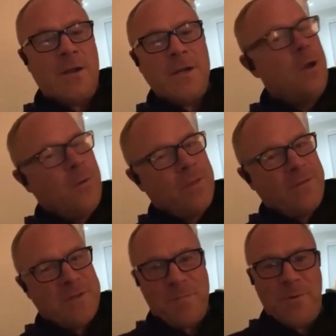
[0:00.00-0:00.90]
I know whether
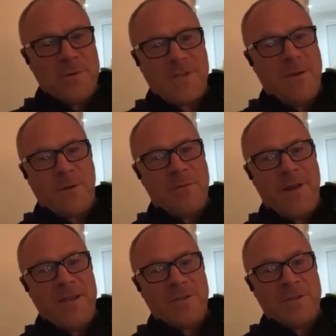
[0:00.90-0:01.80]
he supports Celtic or
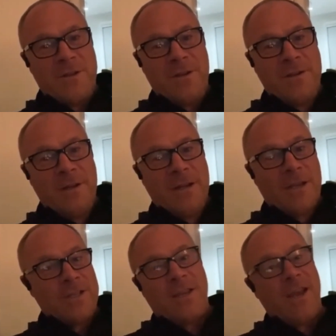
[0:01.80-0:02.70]
Rangers or not
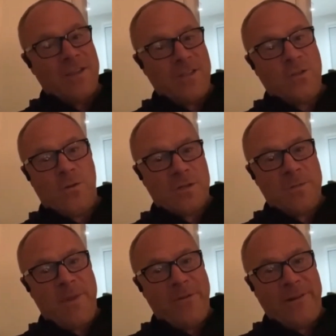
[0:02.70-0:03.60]
because they either talks
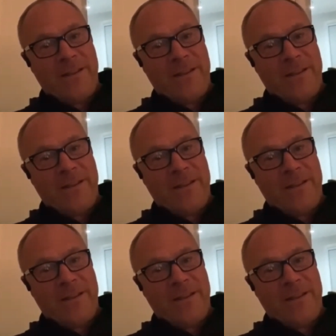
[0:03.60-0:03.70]
to me or he